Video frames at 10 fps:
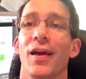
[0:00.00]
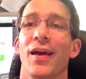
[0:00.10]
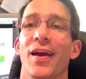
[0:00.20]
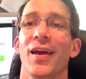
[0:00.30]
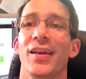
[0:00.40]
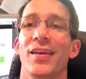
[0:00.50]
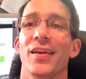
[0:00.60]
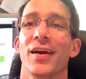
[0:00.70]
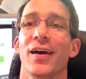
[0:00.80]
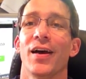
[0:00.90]
And
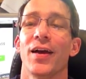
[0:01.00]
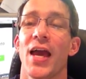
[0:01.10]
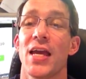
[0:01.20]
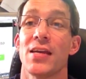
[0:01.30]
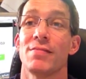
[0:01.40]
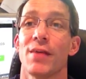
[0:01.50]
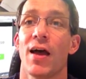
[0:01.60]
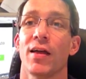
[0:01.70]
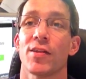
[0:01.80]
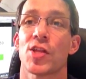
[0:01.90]
uh, hey,
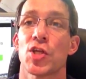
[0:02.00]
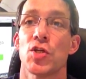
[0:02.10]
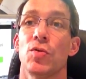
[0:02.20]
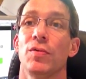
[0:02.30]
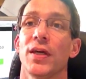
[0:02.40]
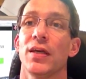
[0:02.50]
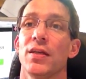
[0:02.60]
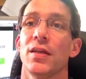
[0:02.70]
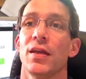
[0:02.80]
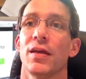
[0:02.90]
I'll see you
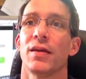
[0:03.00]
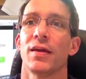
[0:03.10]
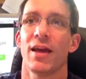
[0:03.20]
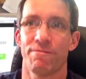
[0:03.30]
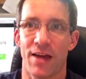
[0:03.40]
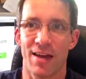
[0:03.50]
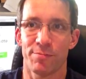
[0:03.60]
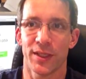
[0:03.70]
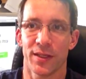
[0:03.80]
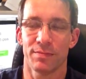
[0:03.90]
again at five
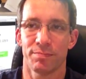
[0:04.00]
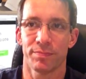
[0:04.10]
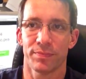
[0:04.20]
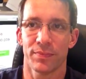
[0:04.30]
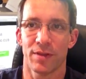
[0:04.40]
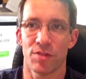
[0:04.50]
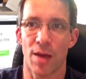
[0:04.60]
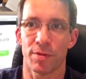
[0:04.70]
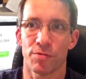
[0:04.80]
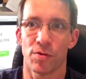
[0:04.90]
million, if
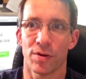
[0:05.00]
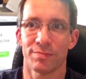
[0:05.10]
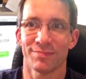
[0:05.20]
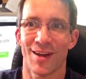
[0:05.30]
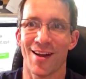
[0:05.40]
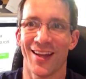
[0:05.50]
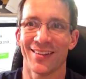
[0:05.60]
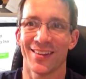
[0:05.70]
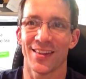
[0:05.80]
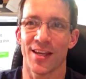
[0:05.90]
not before. All right.
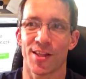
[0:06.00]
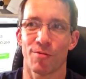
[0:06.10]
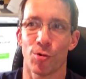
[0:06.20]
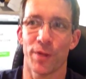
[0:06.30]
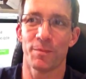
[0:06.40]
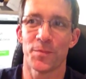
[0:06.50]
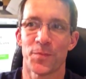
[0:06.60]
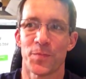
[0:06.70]
Thanks, everyone.